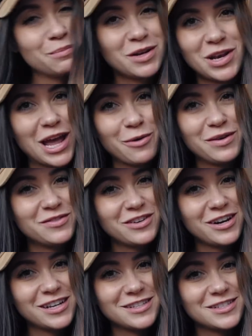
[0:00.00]
But now we
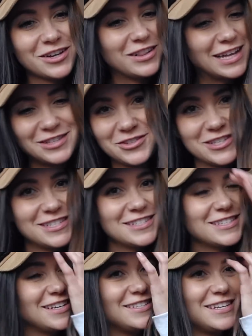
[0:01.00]
started, so let's
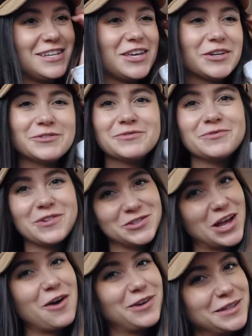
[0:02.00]
just continue,
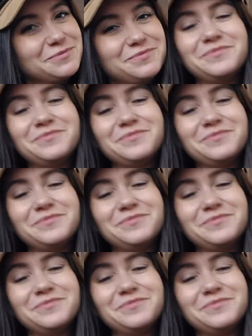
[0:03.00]
shall we?